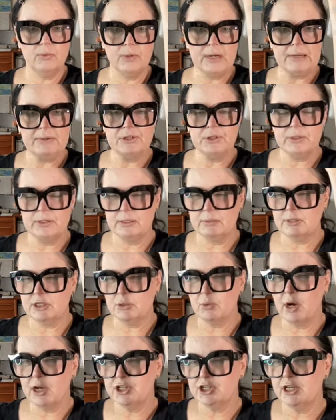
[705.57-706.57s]
When I was doing some
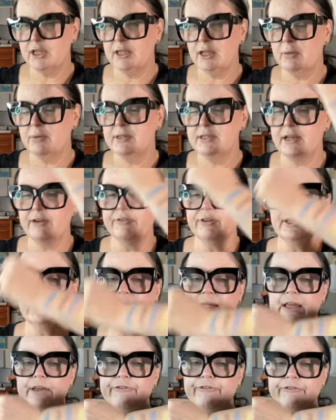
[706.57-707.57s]
swatching, there were
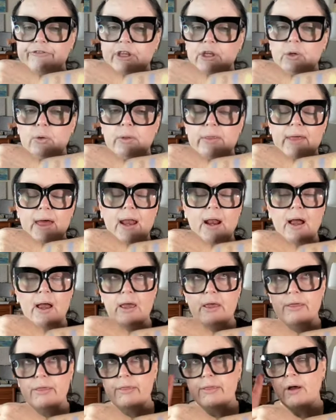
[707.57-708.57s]
definitely a few that
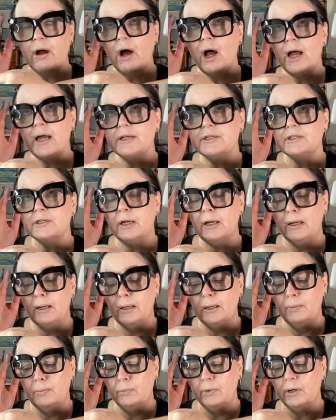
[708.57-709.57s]
I thought
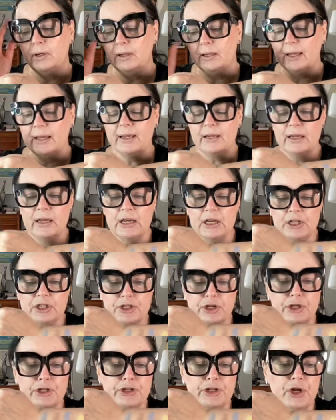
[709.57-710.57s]
were like
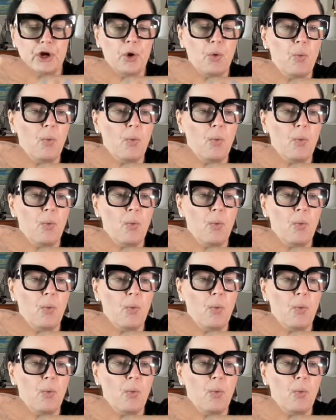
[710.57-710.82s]
starting to go.